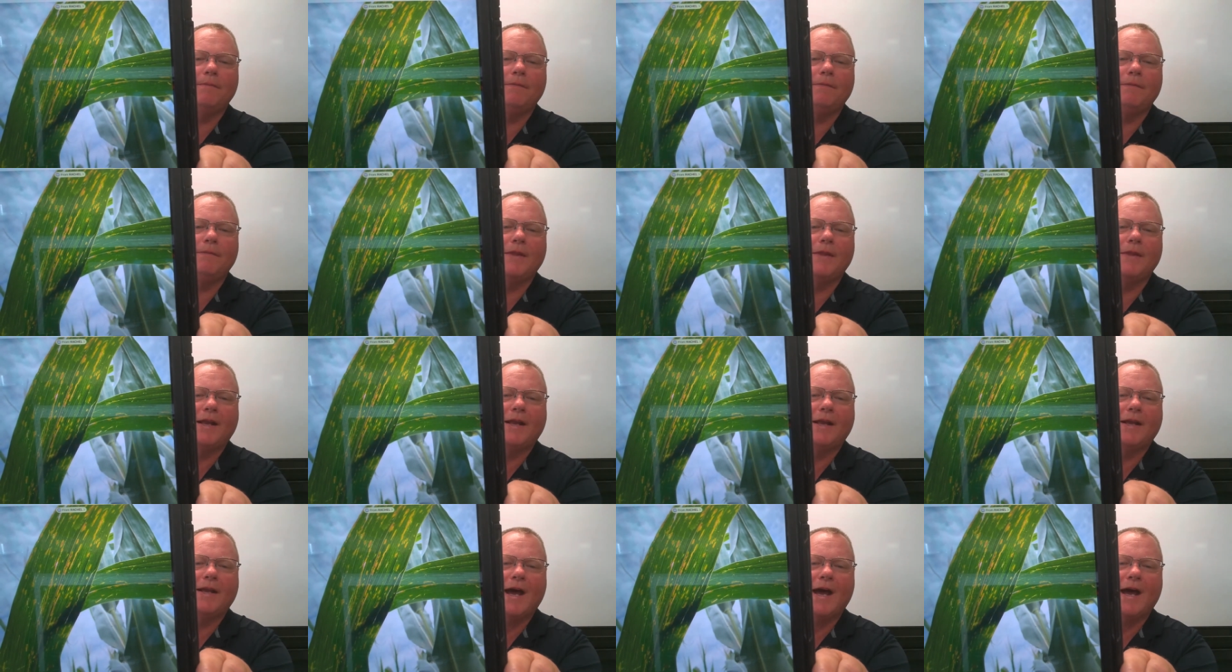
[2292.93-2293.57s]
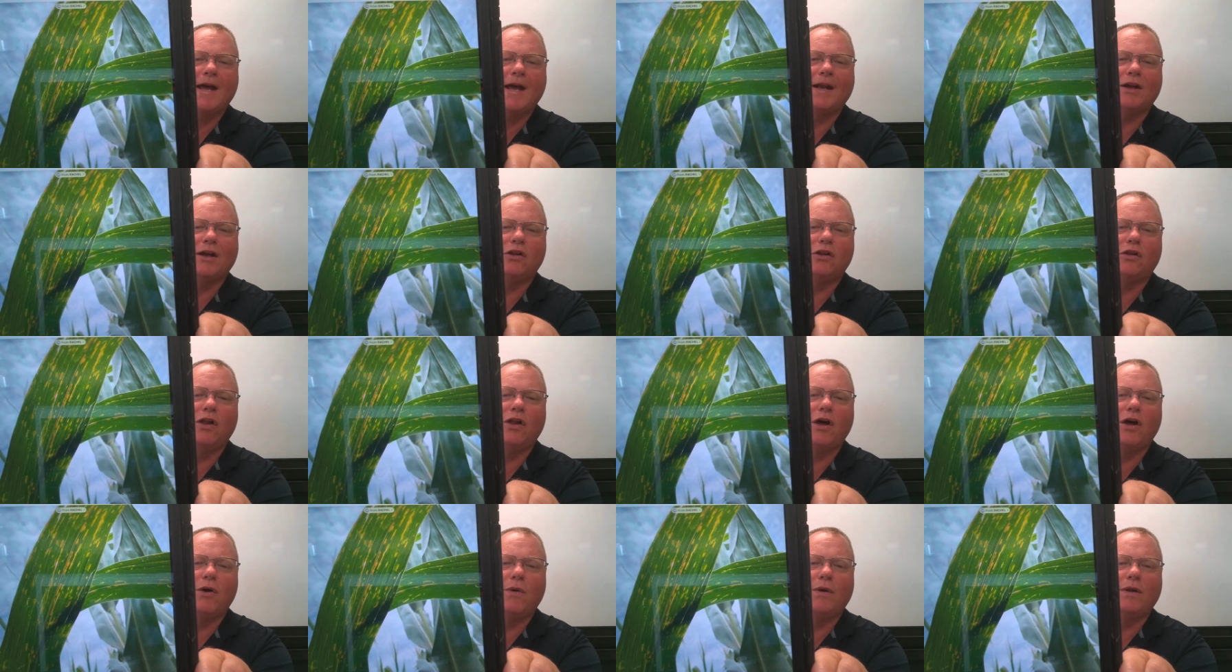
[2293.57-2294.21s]
they kind of
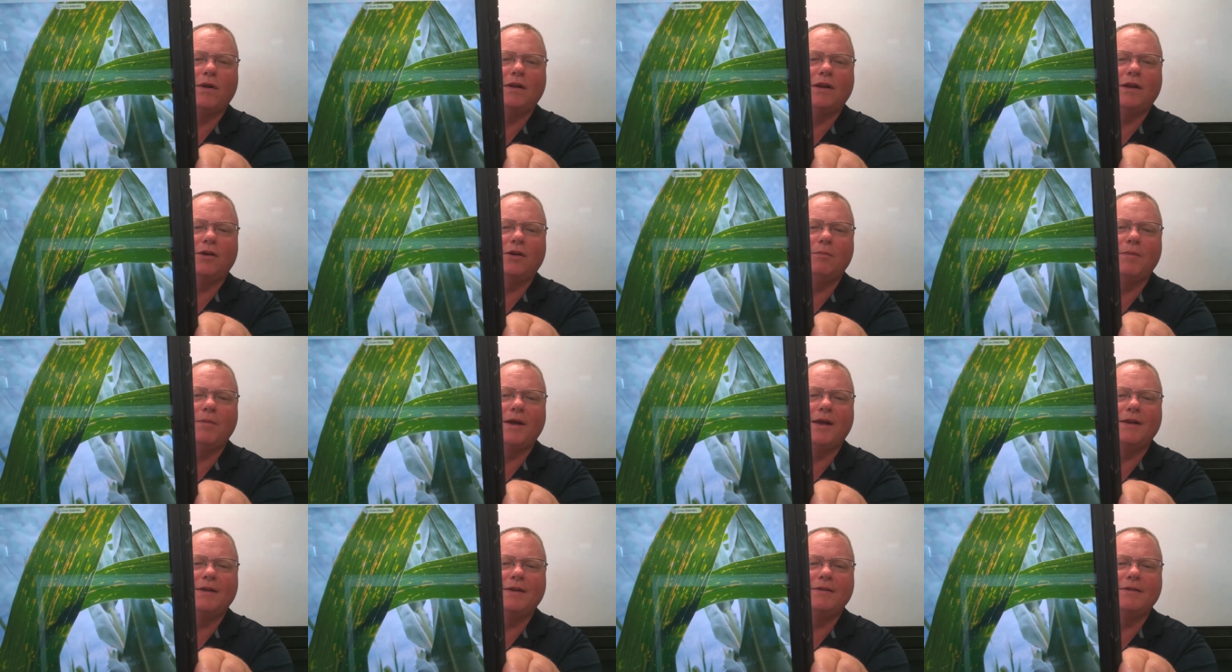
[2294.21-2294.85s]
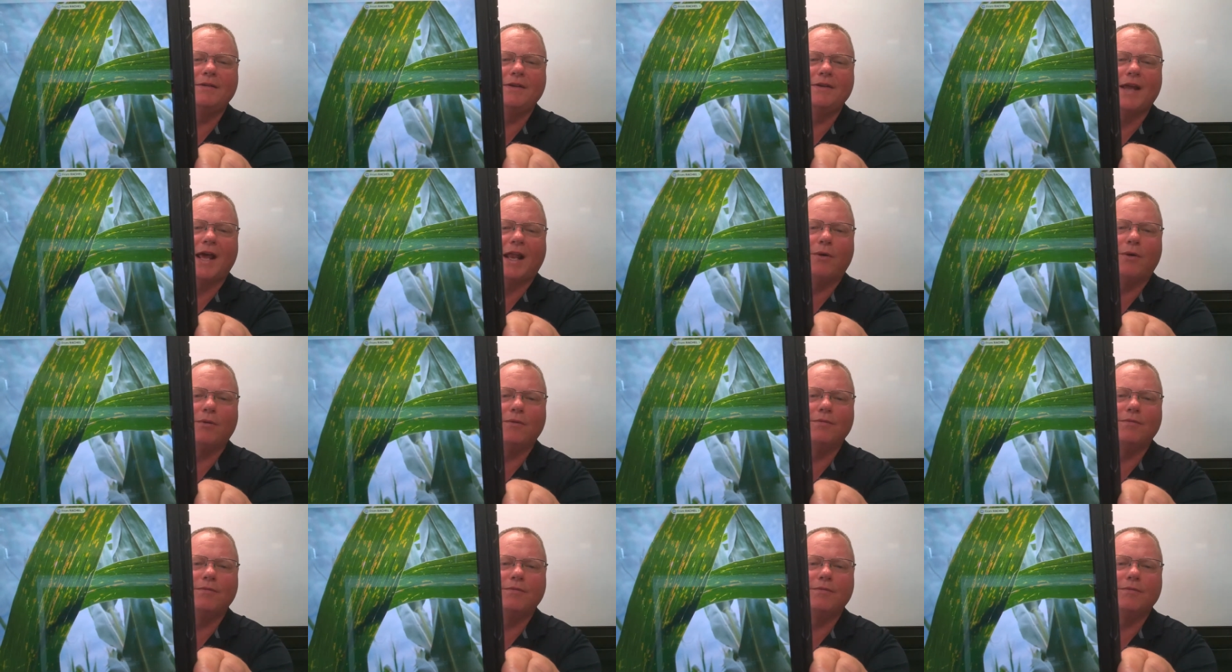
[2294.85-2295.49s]
glow a little bit
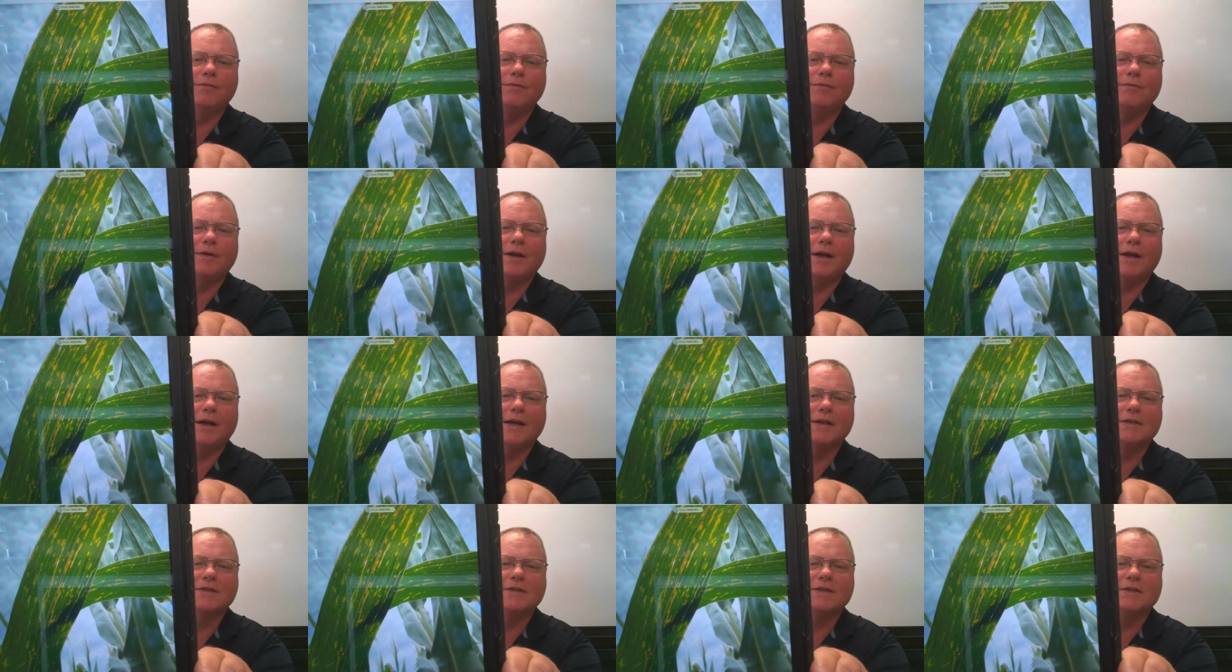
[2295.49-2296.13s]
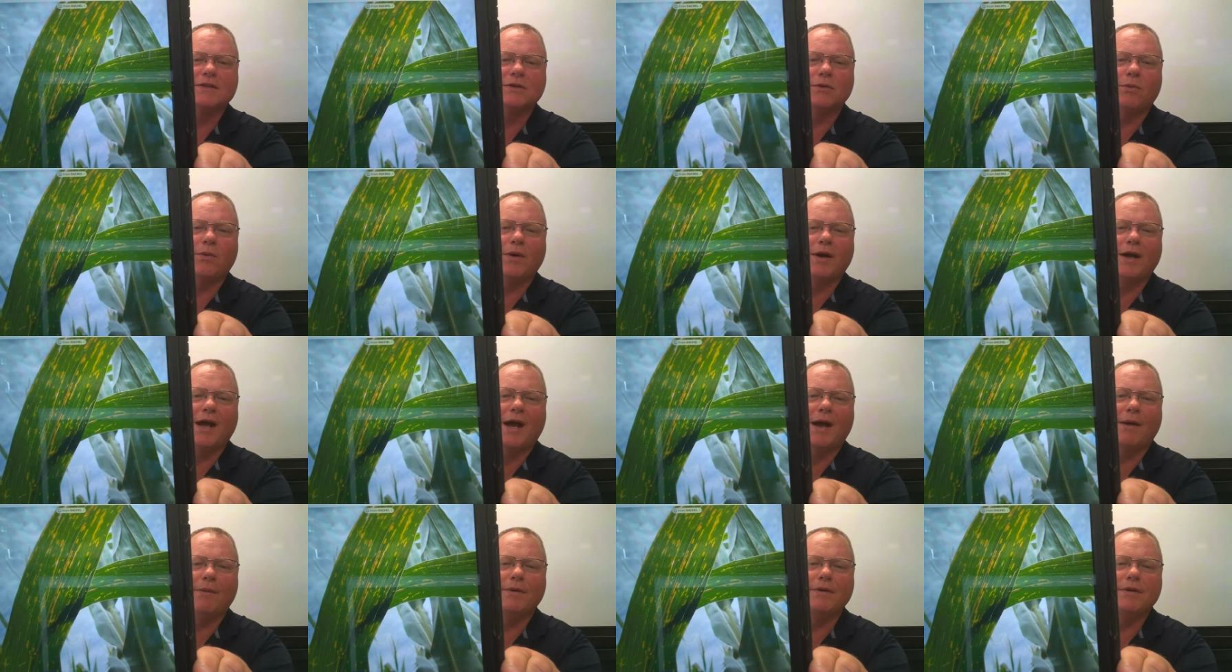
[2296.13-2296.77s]
yellow, I guess is the way
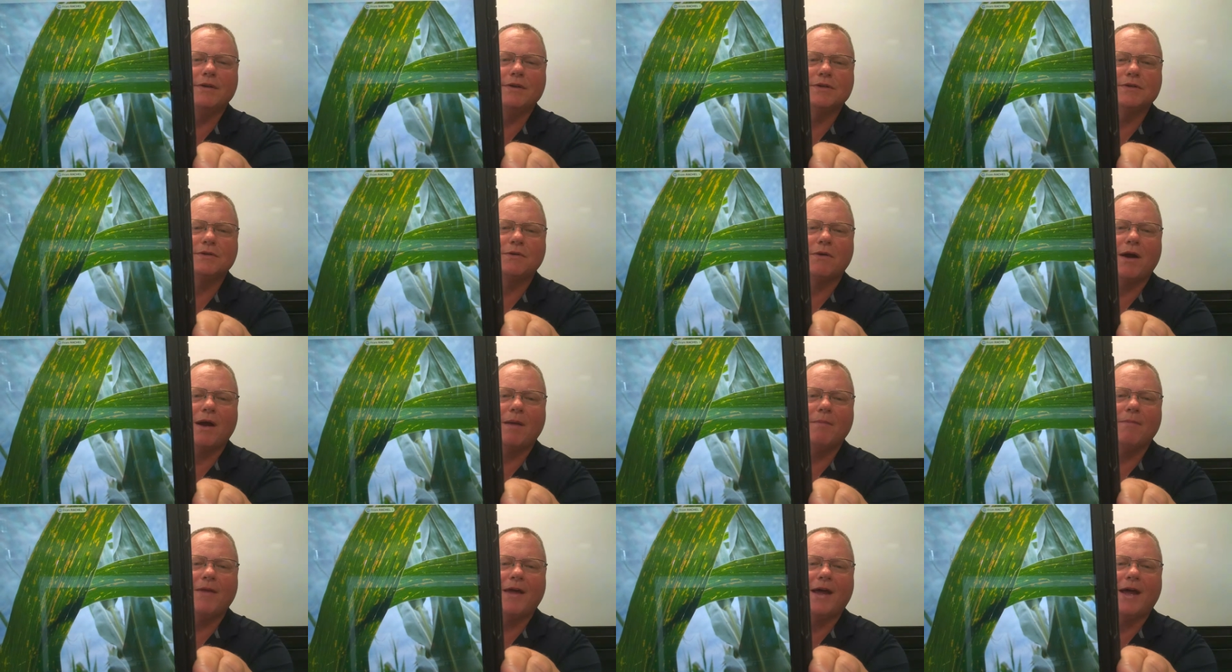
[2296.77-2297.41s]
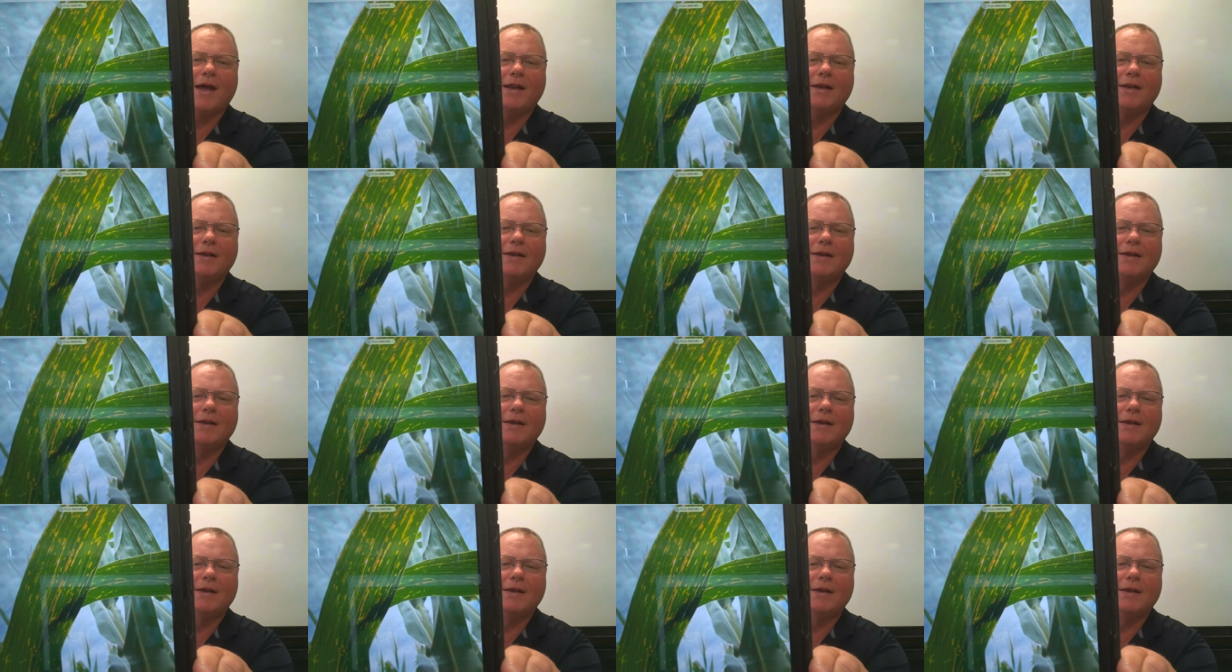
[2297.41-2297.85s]
I would describe that.